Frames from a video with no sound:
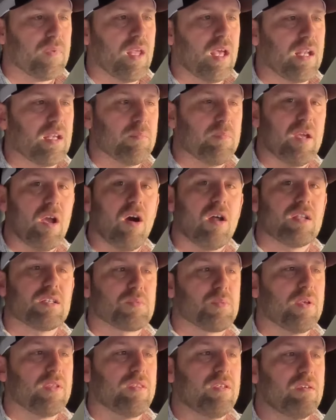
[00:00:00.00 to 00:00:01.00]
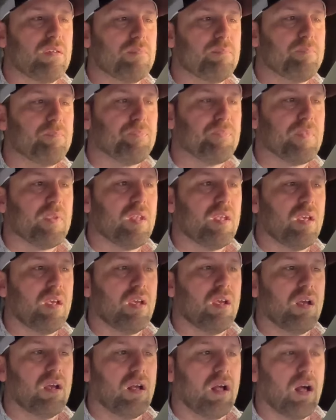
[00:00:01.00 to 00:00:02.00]
And to be honest with you,
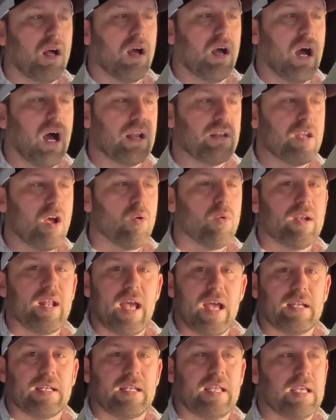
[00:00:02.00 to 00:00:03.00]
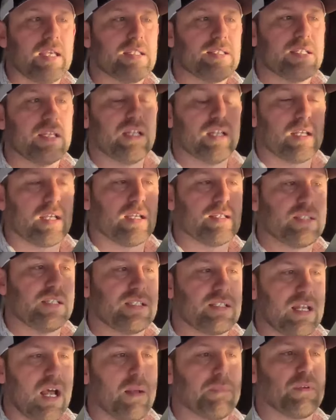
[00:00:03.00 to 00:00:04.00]
I know it had kids in it because he
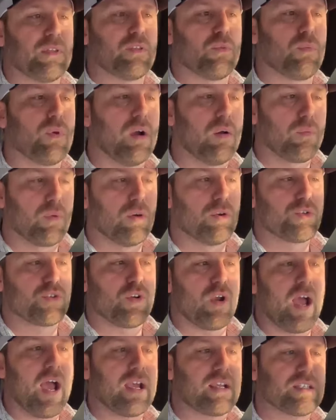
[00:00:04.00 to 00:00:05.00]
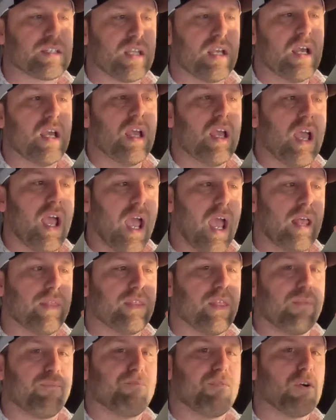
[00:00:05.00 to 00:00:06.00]
stopped at the railroad tracks. And
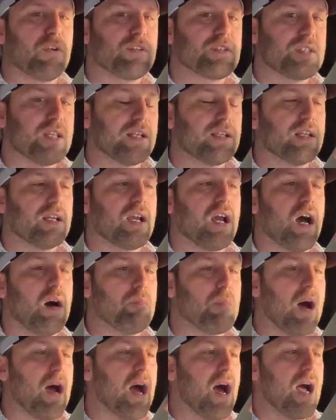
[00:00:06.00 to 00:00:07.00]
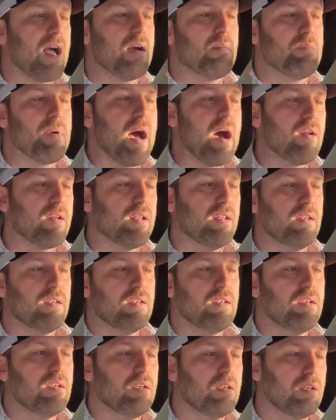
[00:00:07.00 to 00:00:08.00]
the first thing that caught my eye about it,
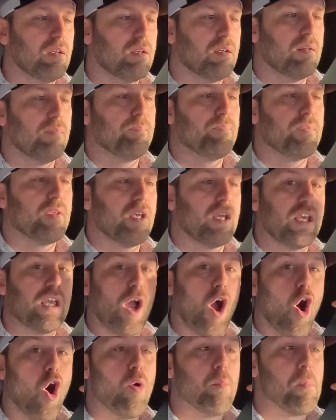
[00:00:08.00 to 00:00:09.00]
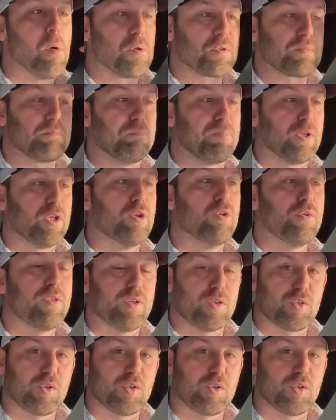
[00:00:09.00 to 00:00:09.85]
he almost blew the